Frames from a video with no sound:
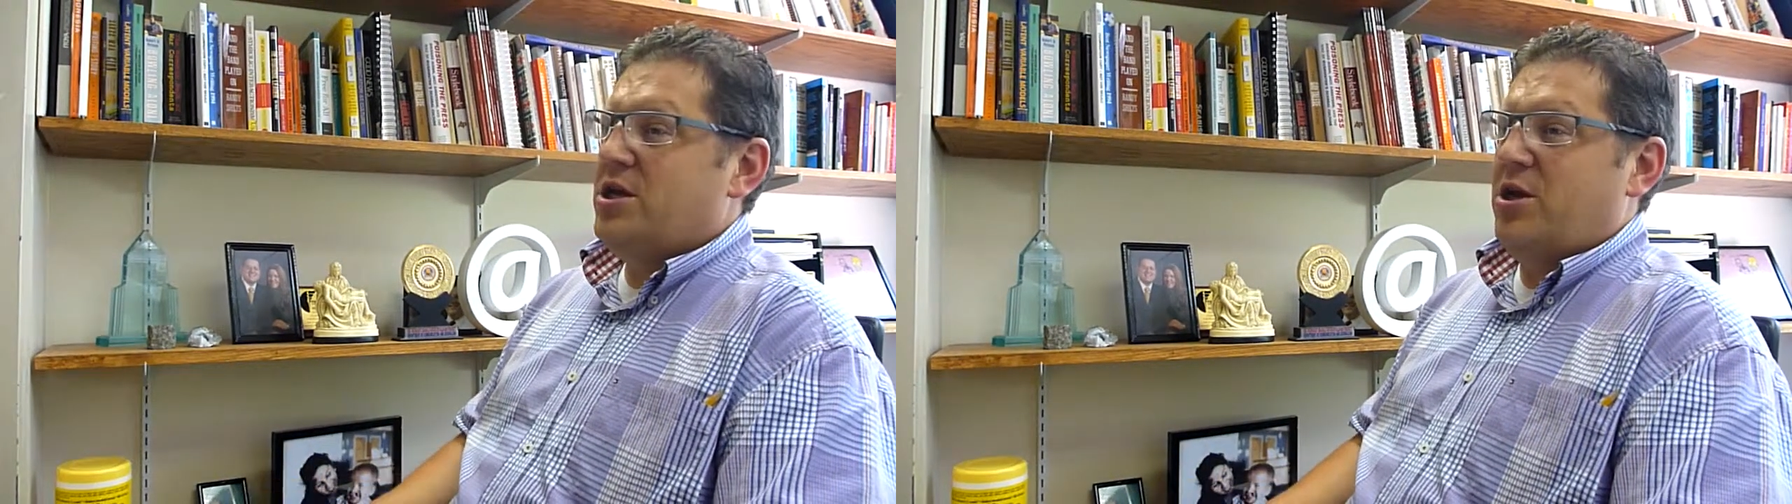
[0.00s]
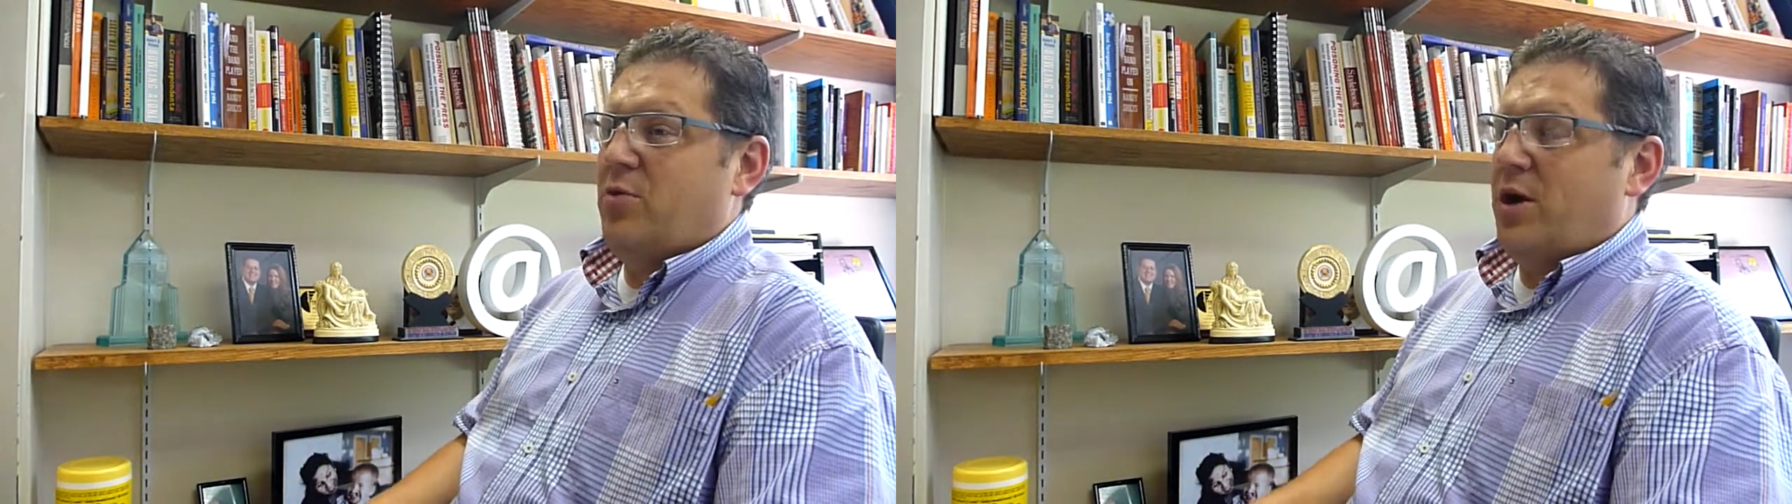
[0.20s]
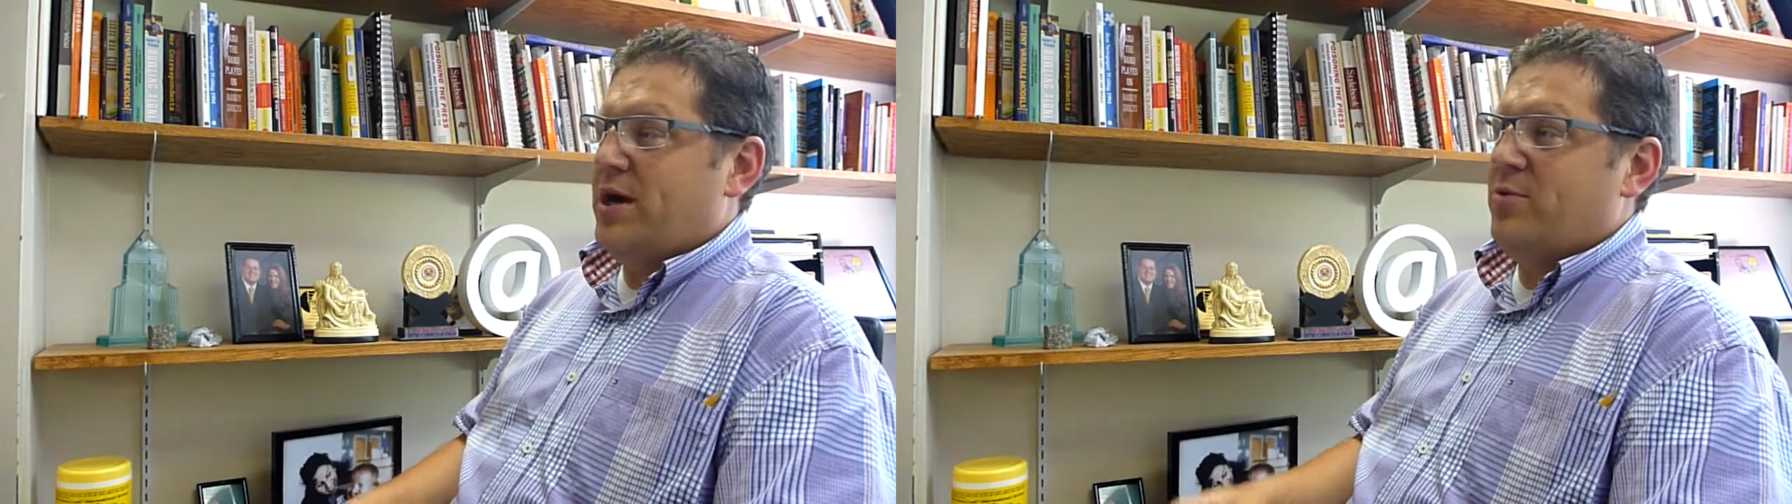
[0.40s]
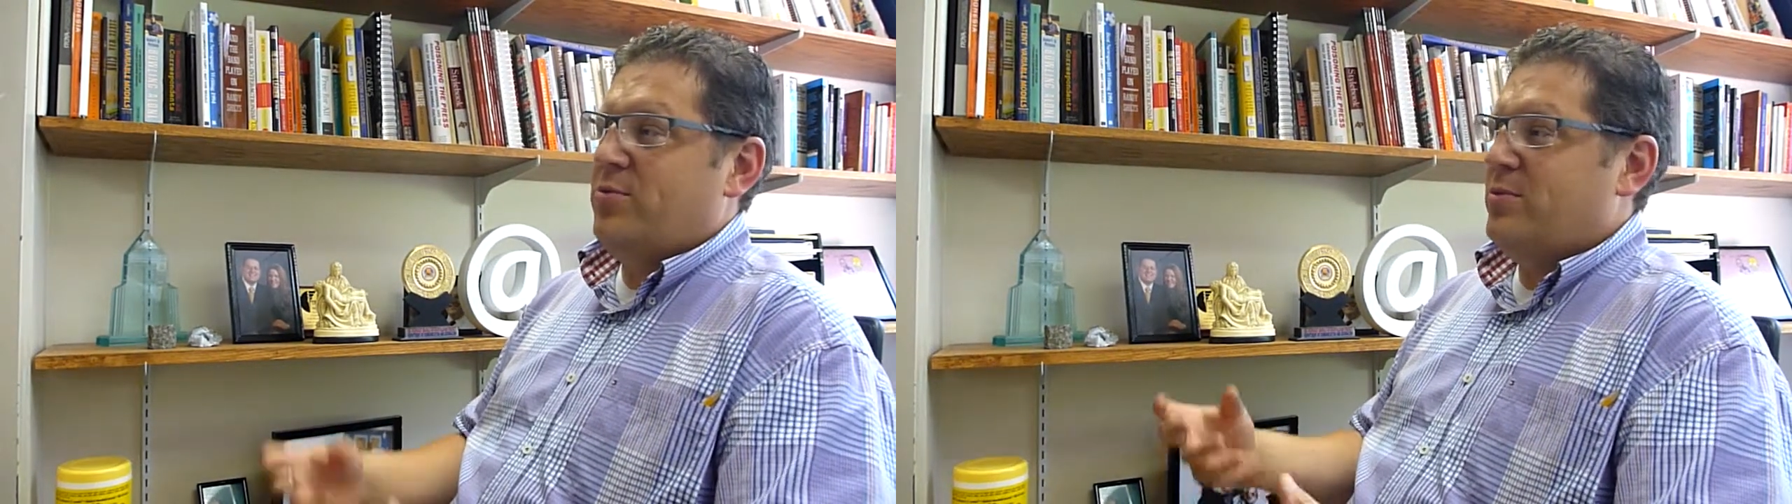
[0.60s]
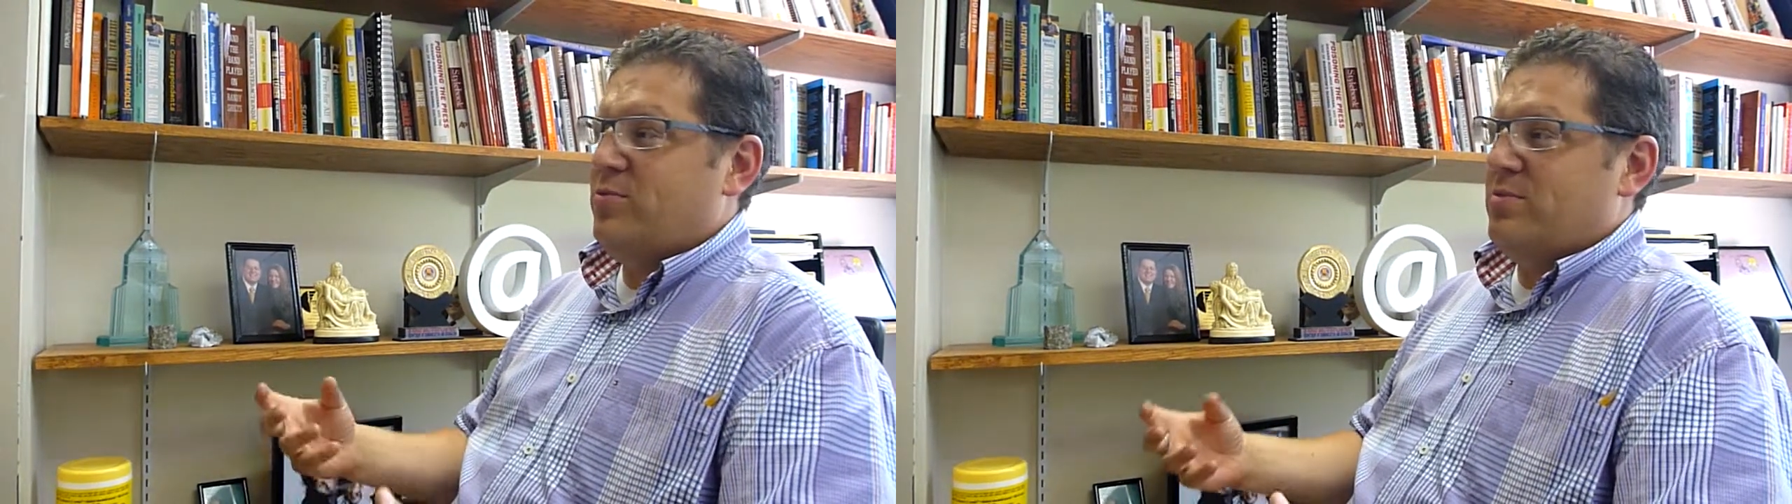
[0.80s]

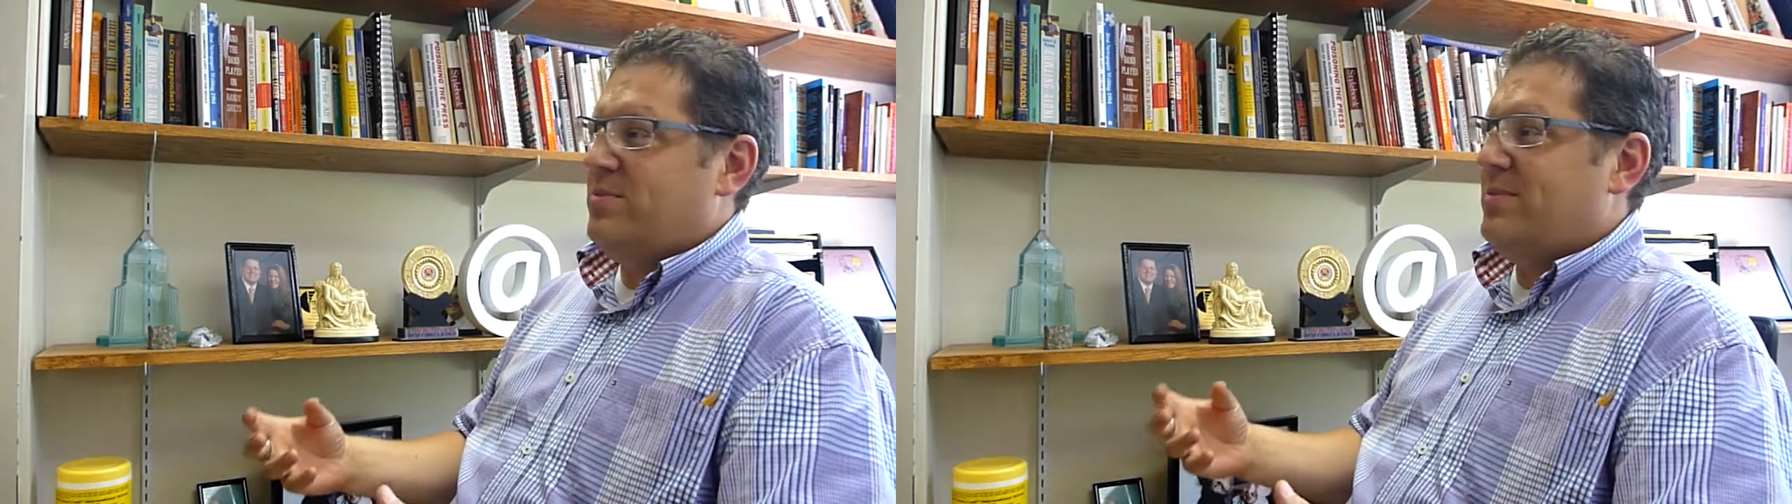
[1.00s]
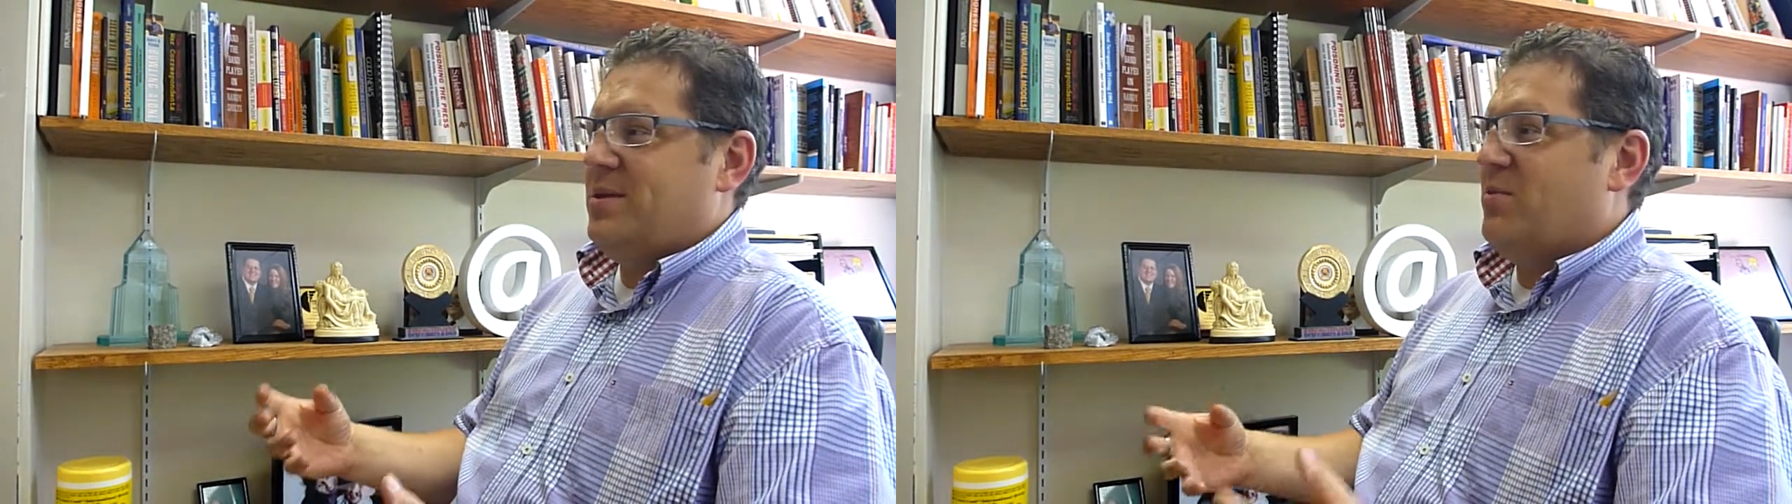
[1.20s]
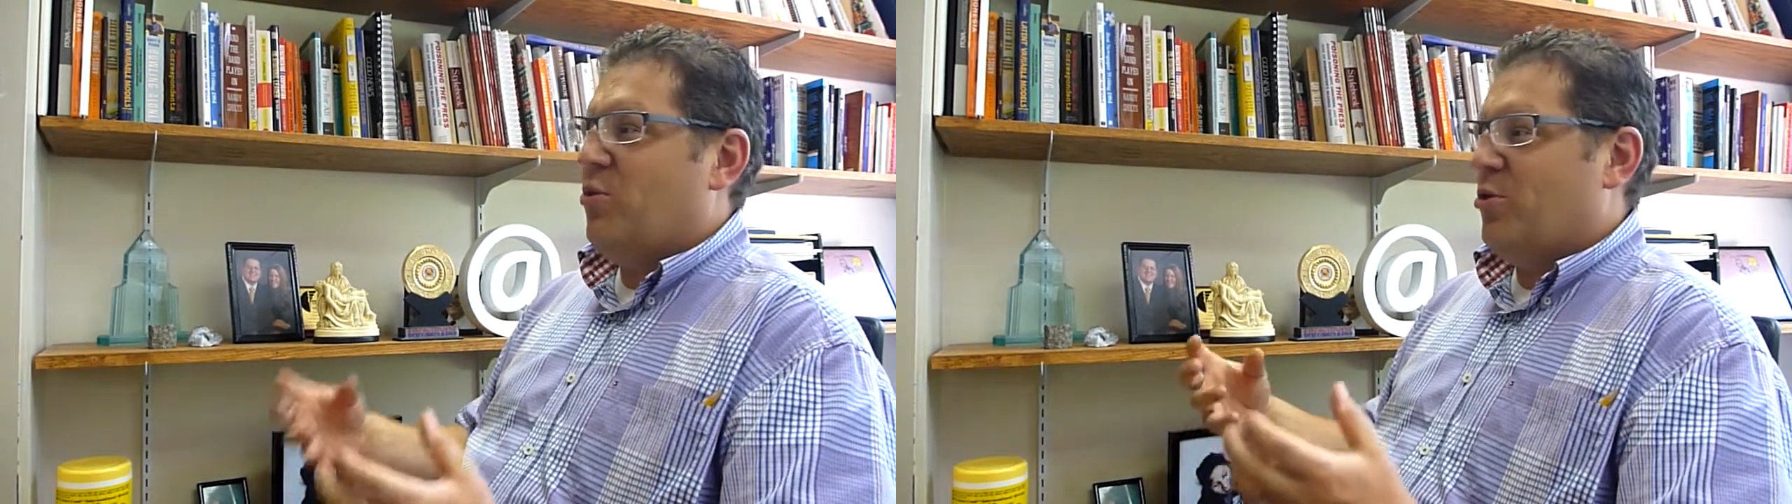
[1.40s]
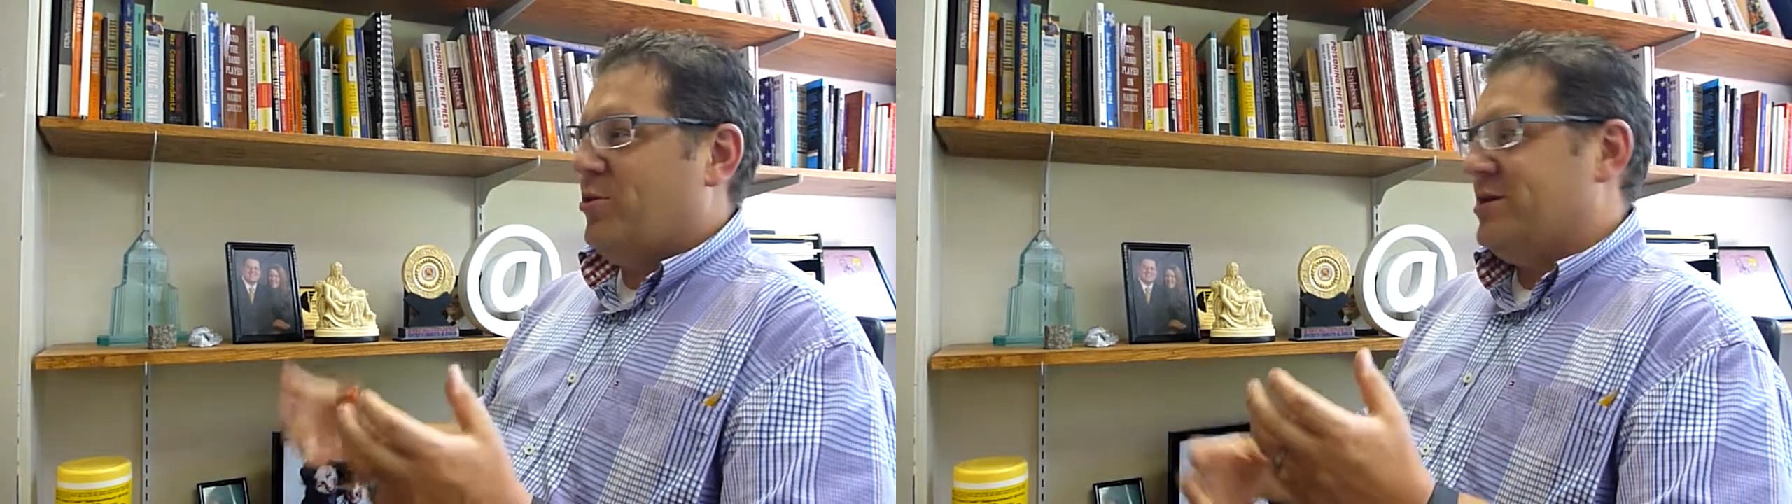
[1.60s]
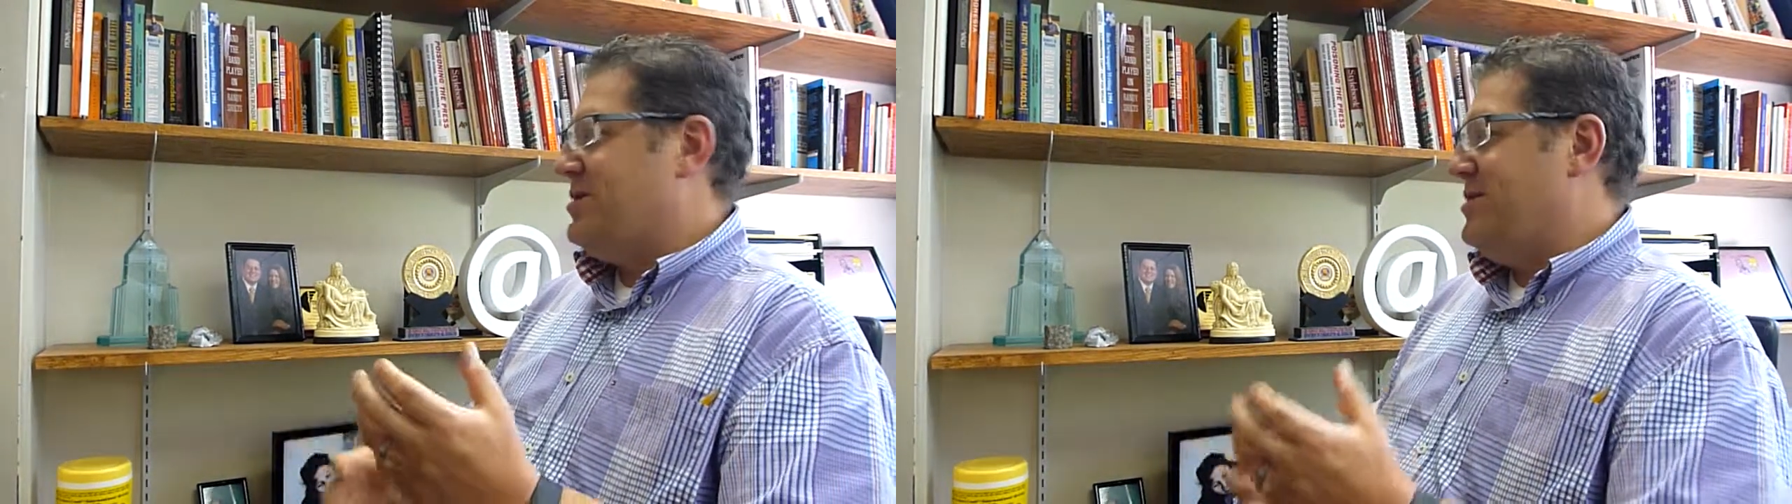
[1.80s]
the more
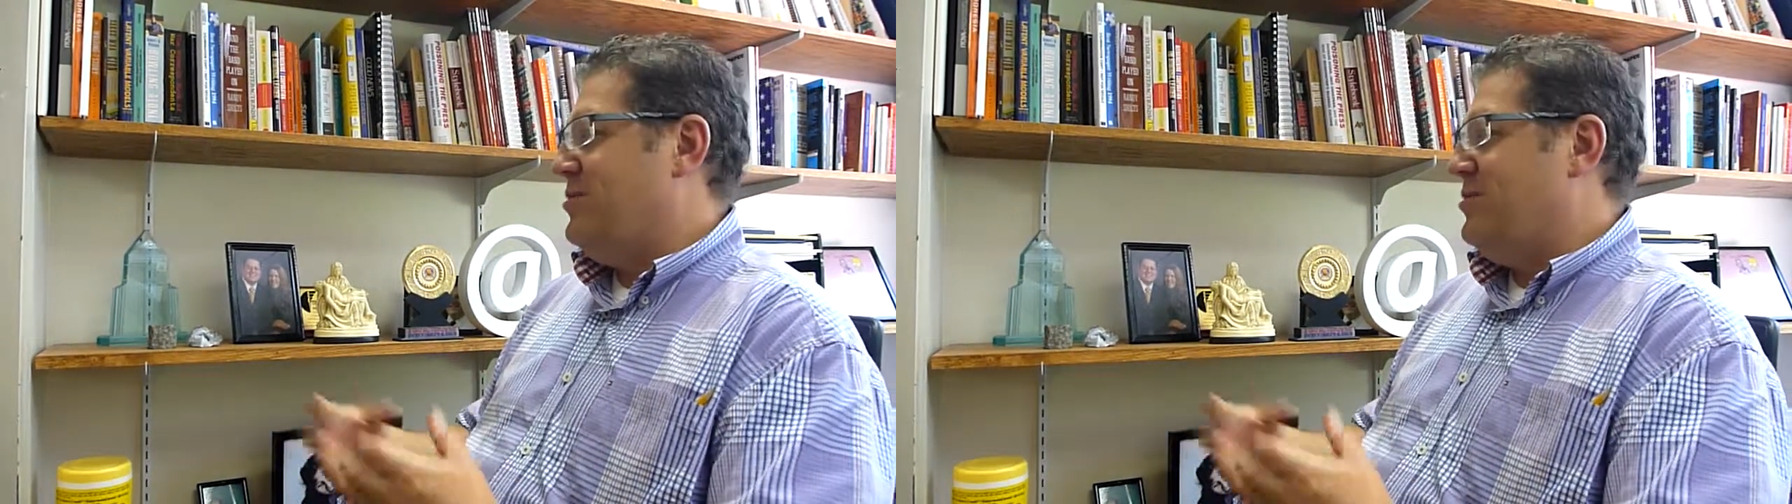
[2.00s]
we're,